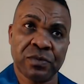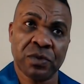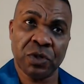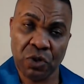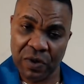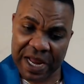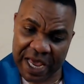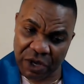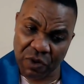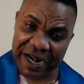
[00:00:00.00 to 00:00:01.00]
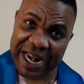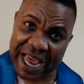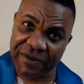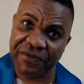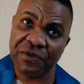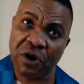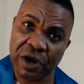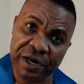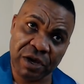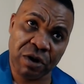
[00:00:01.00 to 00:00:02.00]
You lay your life
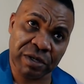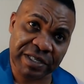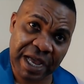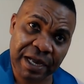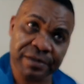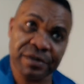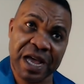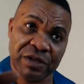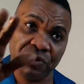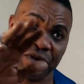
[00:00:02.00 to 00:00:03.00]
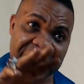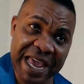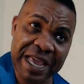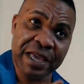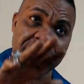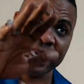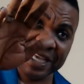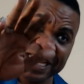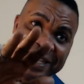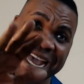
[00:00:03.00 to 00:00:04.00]
on the altar and you lay
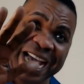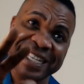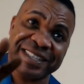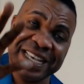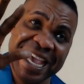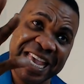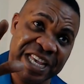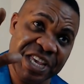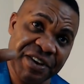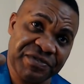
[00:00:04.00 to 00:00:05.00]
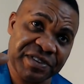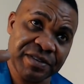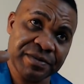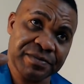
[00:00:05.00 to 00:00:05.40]
it as a gift.